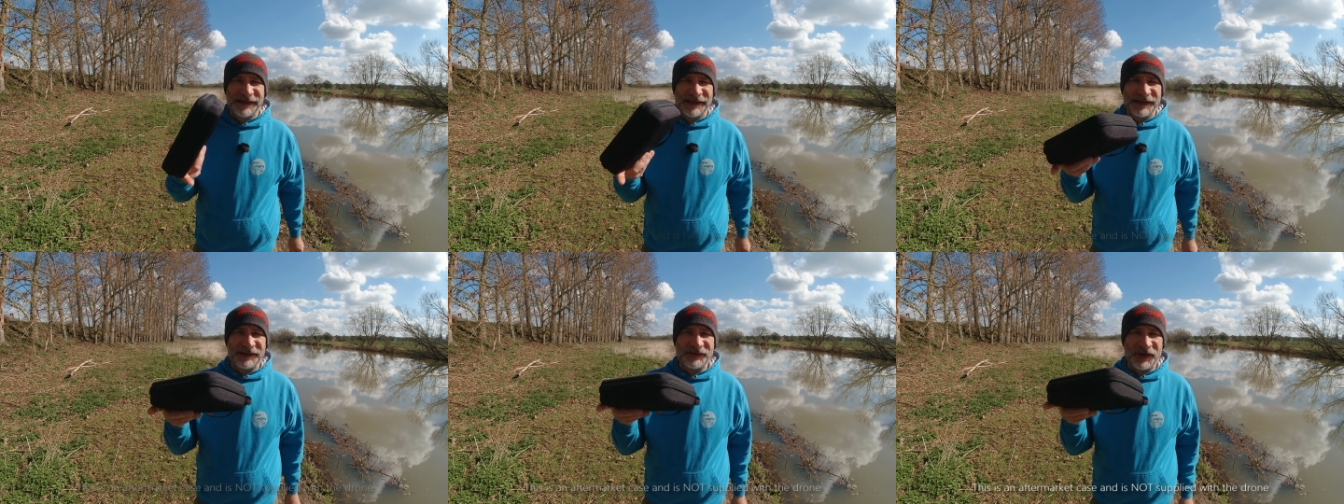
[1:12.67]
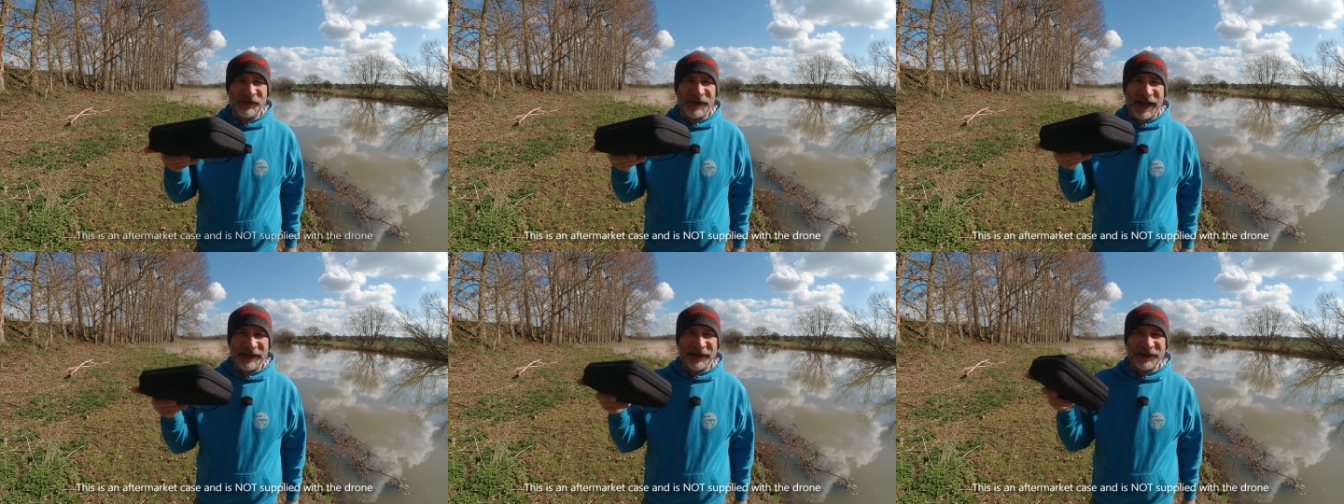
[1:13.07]
the drone
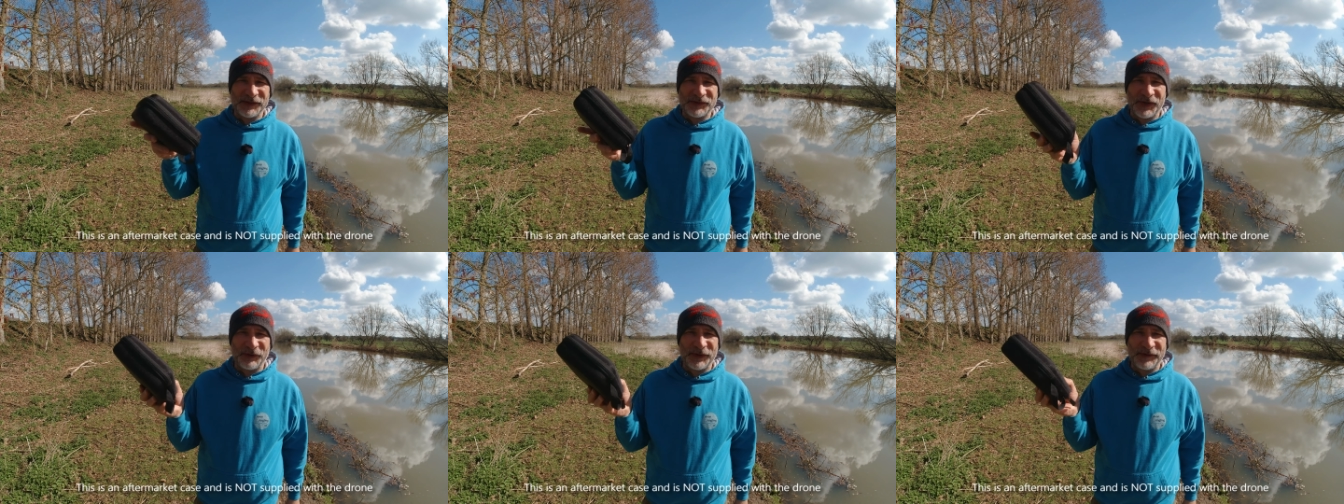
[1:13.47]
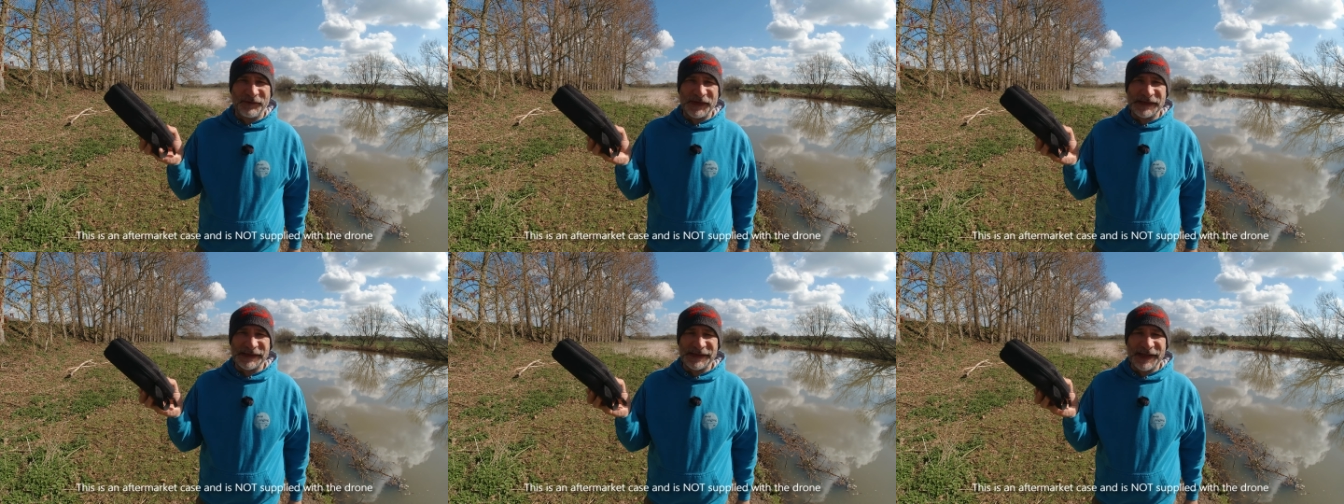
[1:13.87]
and the controller
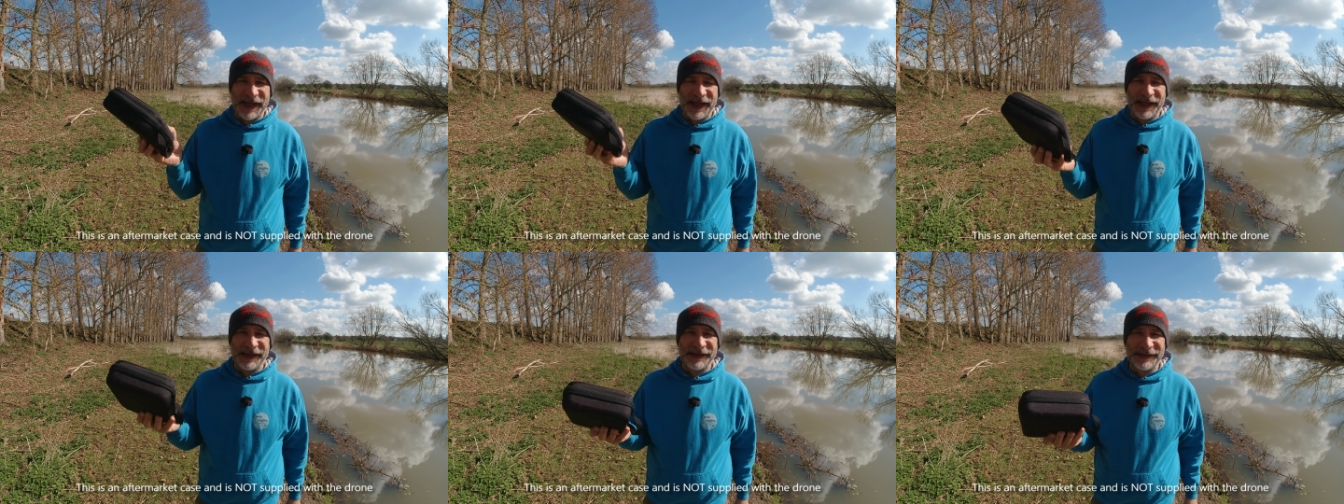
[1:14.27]
fit in there.